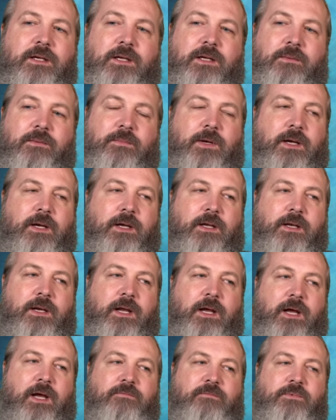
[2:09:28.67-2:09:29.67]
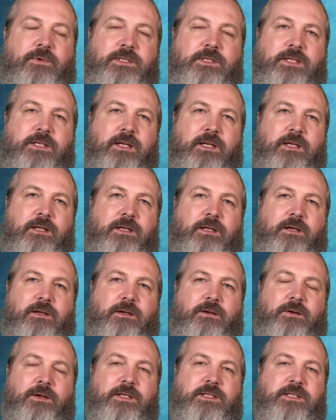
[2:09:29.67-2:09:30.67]
But I presented,
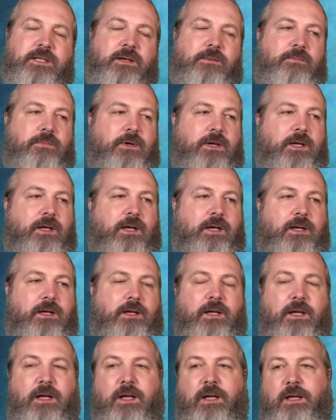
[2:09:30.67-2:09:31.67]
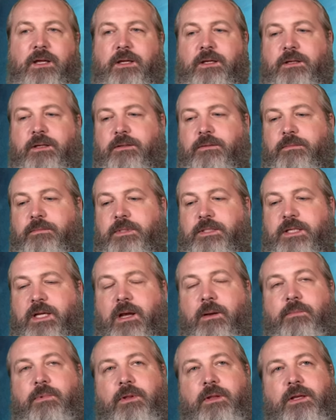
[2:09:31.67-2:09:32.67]
a summary, a
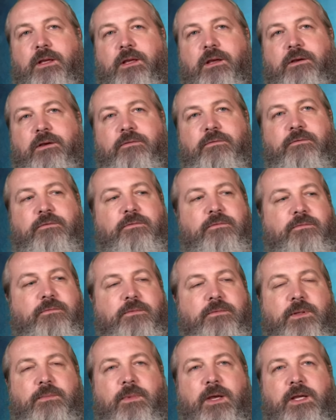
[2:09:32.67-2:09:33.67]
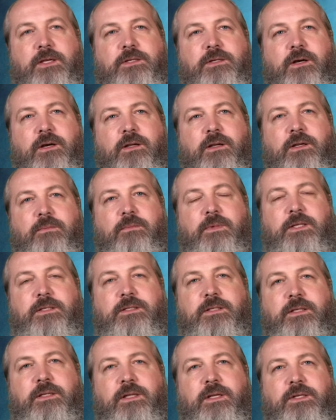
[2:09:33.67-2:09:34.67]
sampling of the major arguments
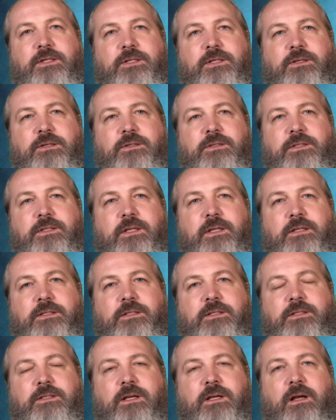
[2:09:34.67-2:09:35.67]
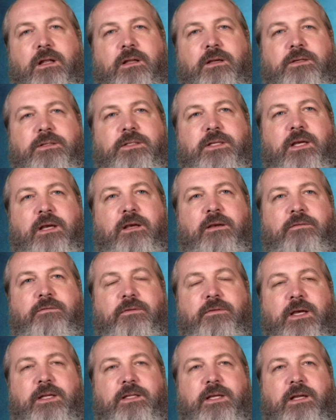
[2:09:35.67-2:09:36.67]
and issues that scholars have
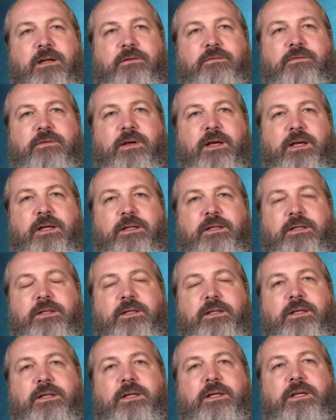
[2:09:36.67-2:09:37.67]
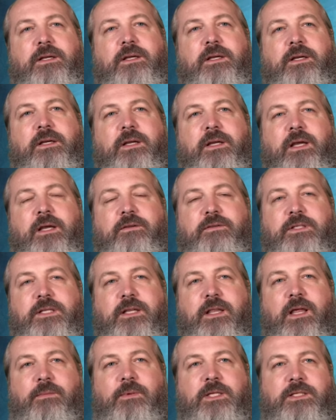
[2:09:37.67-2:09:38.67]
identified. And to
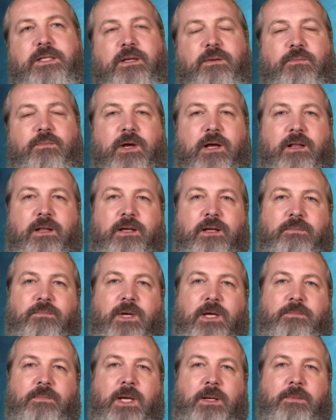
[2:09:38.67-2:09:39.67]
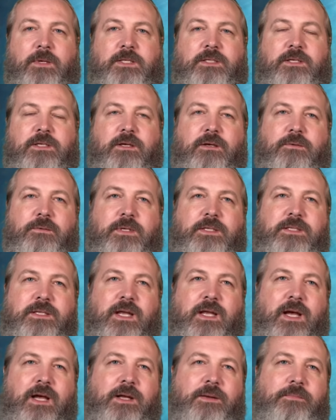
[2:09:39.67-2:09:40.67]
them, it's compelling. Maybe to you, it's
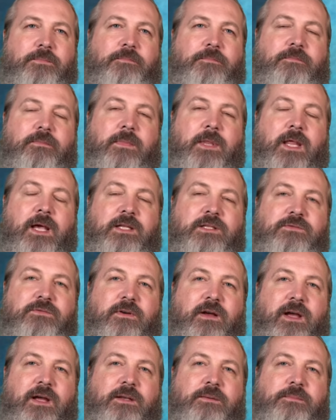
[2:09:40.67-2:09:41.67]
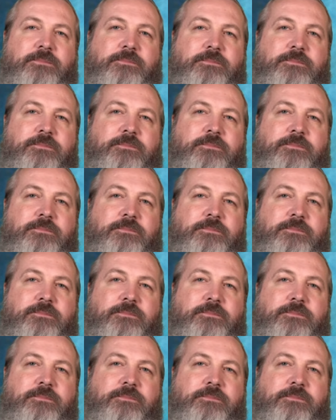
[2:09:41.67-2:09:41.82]
not. That's fine.